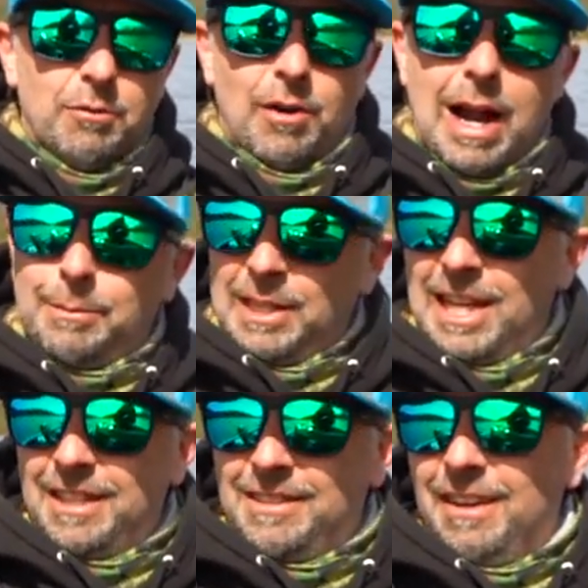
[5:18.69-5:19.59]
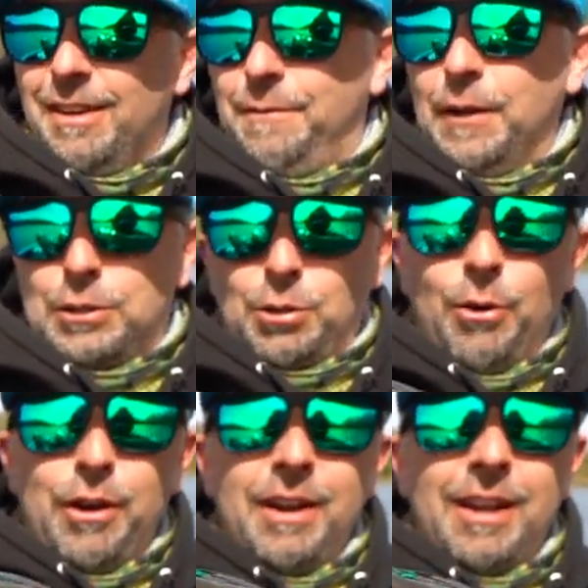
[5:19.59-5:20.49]
Robbie got the first
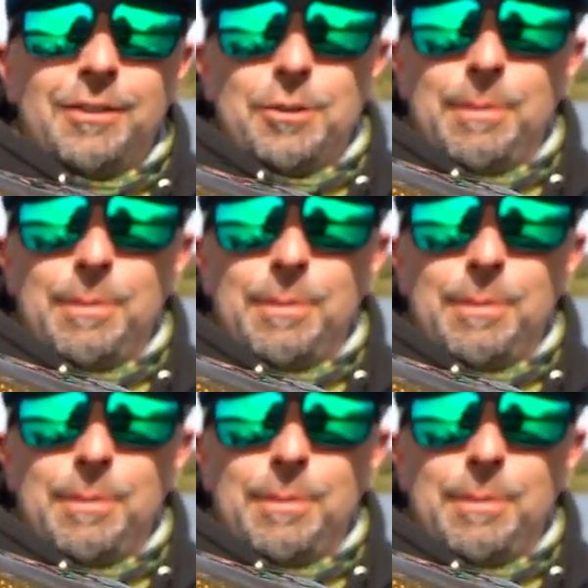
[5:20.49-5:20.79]
one, I don't know,